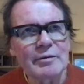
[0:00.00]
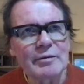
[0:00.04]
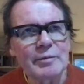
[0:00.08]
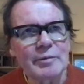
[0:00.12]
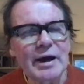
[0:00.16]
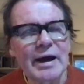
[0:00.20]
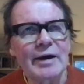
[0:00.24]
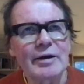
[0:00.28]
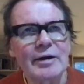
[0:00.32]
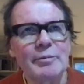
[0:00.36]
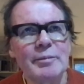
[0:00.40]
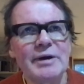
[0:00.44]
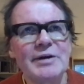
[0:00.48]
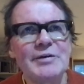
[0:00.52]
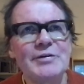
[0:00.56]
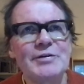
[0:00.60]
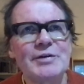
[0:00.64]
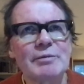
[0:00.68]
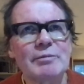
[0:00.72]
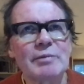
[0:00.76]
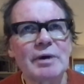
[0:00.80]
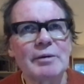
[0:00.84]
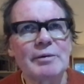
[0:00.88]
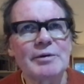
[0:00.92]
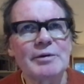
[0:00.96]
had a
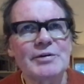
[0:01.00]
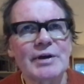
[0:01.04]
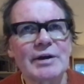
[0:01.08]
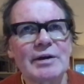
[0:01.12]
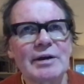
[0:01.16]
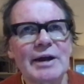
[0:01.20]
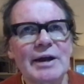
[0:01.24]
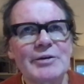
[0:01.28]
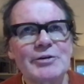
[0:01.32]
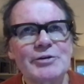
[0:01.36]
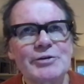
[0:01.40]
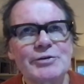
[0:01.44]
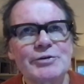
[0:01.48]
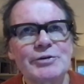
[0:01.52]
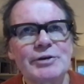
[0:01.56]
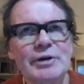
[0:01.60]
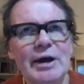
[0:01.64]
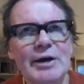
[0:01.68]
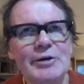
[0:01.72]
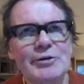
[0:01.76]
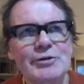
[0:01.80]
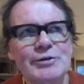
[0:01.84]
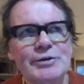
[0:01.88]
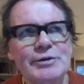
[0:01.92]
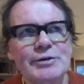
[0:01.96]
meeting where we said, let's
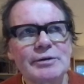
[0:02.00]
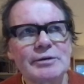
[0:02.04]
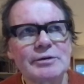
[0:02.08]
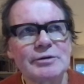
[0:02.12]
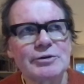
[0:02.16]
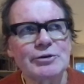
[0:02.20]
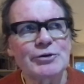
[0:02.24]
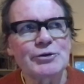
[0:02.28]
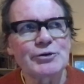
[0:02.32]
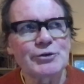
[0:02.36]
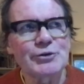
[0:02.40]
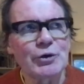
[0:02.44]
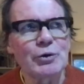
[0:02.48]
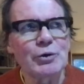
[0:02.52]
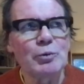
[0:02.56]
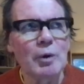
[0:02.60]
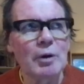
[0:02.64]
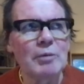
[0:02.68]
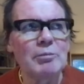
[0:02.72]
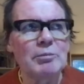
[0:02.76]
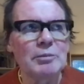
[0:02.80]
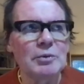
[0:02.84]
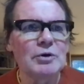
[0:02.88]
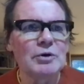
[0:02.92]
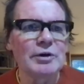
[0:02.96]
just do
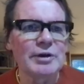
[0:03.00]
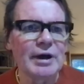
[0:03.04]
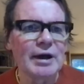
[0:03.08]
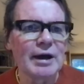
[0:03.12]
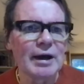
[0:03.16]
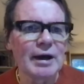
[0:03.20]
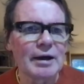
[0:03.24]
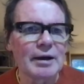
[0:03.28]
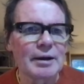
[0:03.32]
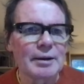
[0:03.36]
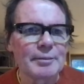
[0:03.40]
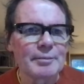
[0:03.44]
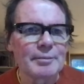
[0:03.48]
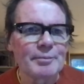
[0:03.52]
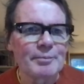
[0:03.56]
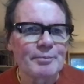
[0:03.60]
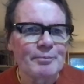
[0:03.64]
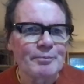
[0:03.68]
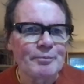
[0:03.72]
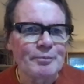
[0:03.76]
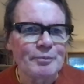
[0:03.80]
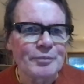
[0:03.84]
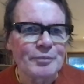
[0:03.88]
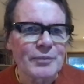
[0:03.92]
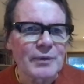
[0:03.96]
one more year
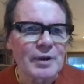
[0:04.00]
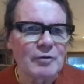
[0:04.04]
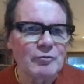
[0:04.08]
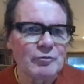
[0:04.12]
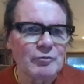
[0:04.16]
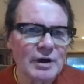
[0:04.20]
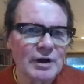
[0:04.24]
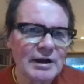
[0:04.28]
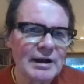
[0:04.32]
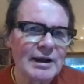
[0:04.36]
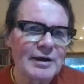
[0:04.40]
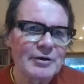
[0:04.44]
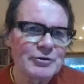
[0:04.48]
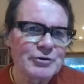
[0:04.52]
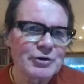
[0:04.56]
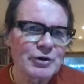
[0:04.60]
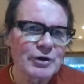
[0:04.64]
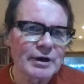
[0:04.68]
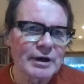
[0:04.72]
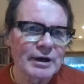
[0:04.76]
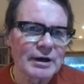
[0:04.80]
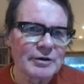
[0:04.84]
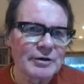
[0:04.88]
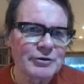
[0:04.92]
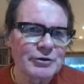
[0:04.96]
and really
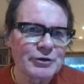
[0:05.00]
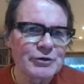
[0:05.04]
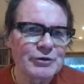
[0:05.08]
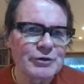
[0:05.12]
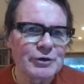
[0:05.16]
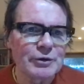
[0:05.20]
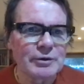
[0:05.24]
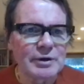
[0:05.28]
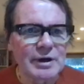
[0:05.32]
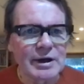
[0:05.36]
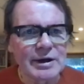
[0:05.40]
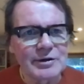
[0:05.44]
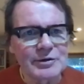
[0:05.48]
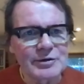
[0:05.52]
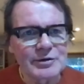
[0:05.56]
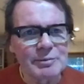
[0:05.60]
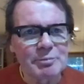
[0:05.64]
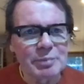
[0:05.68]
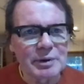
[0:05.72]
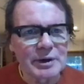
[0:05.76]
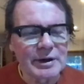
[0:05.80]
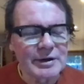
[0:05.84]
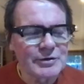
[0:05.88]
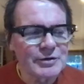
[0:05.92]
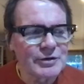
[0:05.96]
enjoy it, and just do gigs in
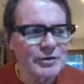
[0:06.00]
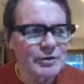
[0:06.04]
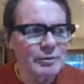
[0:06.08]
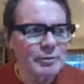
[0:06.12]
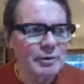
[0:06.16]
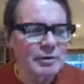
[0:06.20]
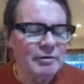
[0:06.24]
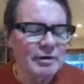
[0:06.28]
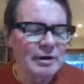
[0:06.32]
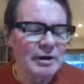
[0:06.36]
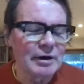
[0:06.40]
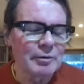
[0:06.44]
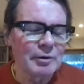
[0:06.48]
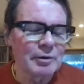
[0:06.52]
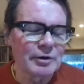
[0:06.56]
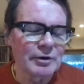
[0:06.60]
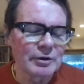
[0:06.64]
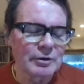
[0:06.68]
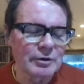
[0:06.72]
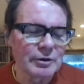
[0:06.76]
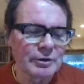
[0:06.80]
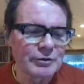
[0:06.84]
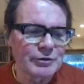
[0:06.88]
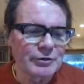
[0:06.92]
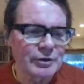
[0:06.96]
places that we really want to
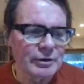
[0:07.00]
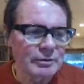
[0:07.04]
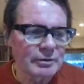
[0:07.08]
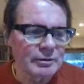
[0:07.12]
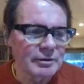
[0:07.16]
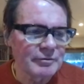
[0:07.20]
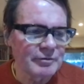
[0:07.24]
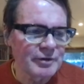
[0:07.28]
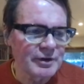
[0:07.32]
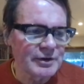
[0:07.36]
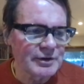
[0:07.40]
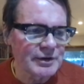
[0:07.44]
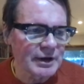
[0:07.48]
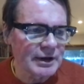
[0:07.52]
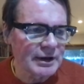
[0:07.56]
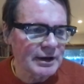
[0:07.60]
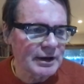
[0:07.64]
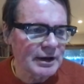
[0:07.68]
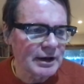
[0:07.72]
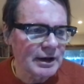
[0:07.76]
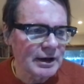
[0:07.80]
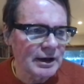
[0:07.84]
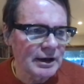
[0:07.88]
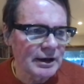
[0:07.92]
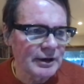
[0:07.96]
go to and visit,
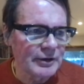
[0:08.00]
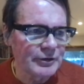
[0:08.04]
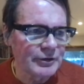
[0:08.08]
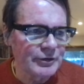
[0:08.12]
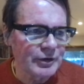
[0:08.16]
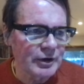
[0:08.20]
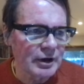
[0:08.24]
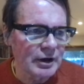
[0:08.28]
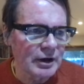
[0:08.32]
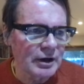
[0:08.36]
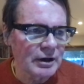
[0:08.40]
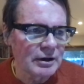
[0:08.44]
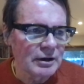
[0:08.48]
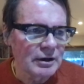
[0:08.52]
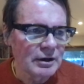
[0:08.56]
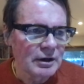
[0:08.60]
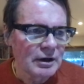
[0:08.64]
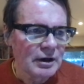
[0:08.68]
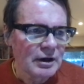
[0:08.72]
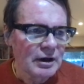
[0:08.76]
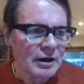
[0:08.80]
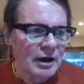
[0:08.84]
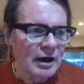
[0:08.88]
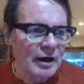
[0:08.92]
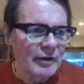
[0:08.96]
and
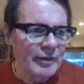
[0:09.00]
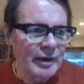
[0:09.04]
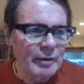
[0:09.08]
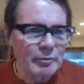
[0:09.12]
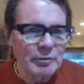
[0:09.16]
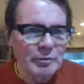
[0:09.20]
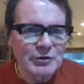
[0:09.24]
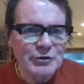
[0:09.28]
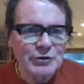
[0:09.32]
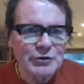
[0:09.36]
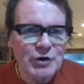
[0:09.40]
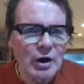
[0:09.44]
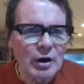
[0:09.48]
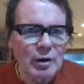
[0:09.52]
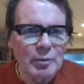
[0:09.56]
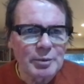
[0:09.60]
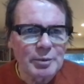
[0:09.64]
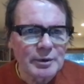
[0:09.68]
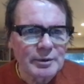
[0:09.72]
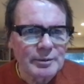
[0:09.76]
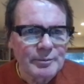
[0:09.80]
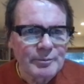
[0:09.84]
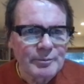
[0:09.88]
then we'll stop,